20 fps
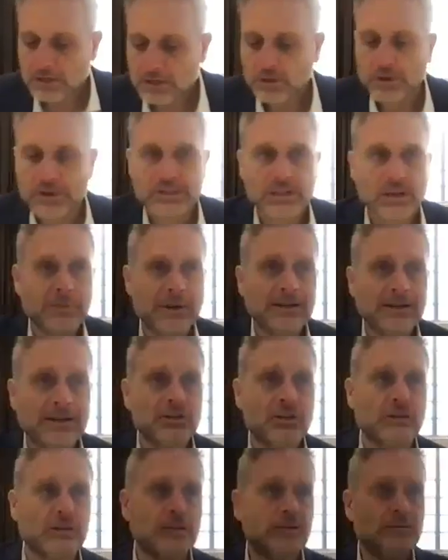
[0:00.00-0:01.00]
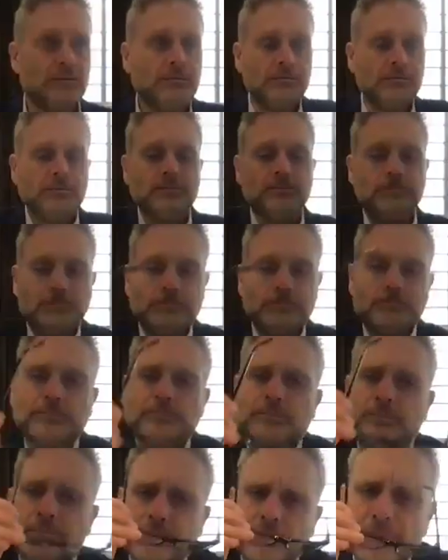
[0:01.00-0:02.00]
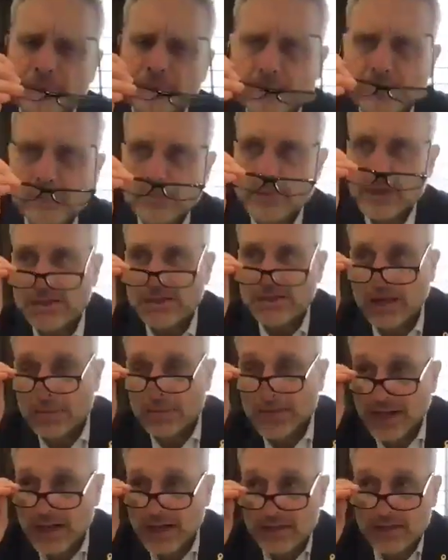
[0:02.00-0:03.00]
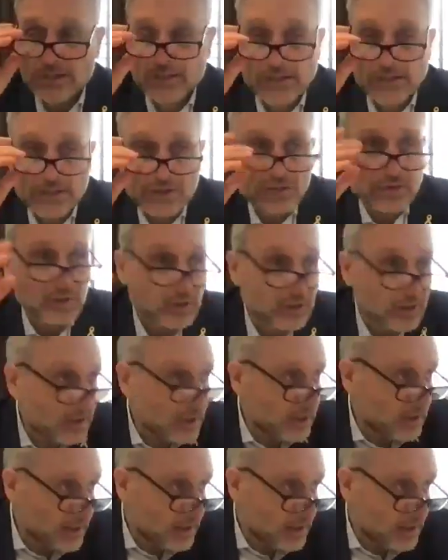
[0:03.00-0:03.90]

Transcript: So as I mentioned, the Amidah is the central